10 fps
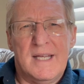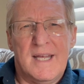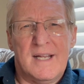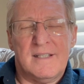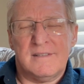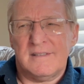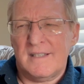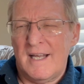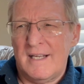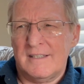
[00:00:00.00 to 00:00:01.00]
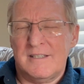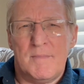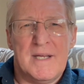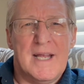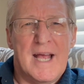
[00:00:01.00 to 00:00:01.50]
get us uh, to
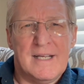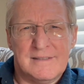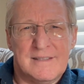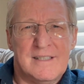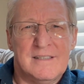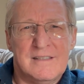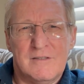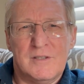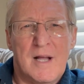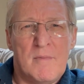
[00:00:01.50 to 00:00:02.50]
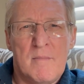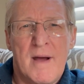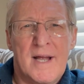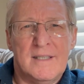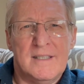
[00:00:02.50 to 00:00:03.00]
be hesitant or double
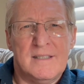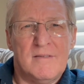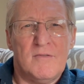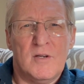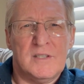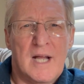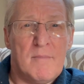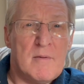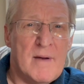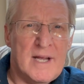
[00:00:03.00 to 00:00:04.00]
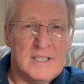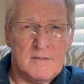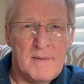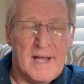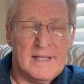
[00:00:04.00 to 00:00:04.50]
minded. For a double
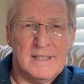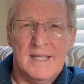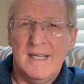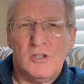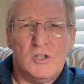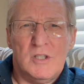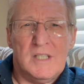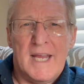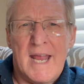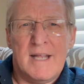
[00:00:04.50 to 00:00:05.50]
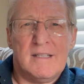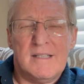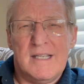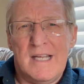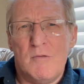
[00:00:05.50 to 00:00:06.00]
minded man, can't
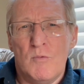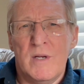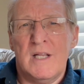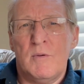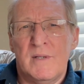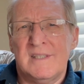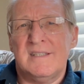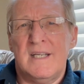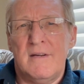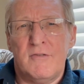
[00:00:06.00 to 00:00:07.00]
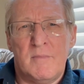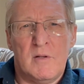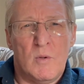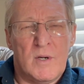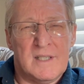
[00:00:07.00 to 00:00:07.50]
really receive from the
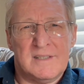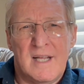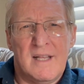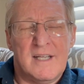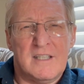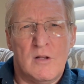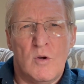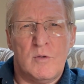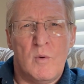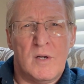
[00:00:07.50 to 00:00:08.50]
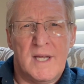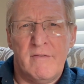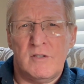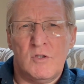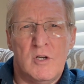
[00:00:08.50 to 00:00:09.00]
Lord. It's not like the Lord won't give
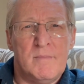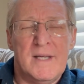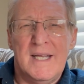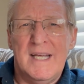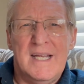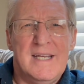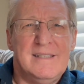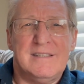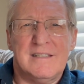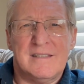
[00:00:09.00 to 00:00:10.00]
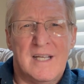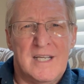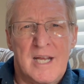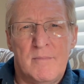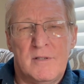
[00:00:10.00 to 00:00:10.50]
it to him, He's just
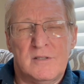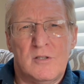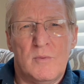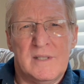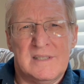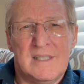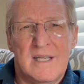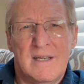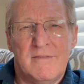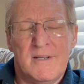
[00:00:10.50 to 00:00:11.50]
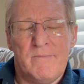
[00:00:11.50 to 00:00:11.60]
unable to receive.